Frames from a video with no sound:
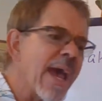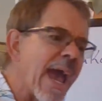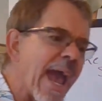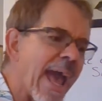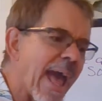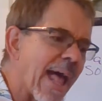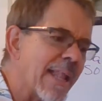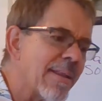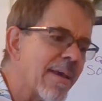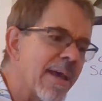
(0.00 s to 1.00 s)

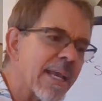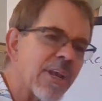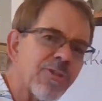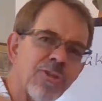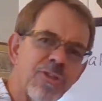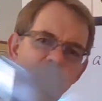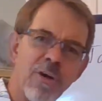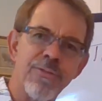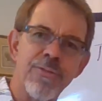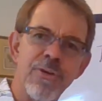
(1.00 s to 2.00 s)
and get
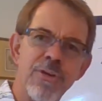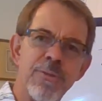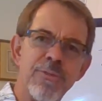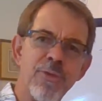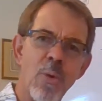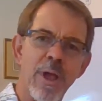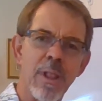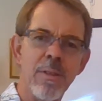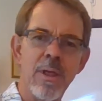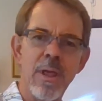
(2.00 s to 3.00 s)
yourself some soil.
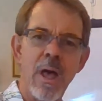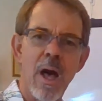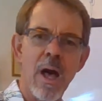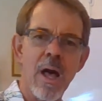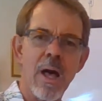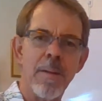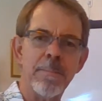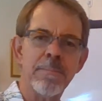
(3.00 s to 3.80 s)
Um,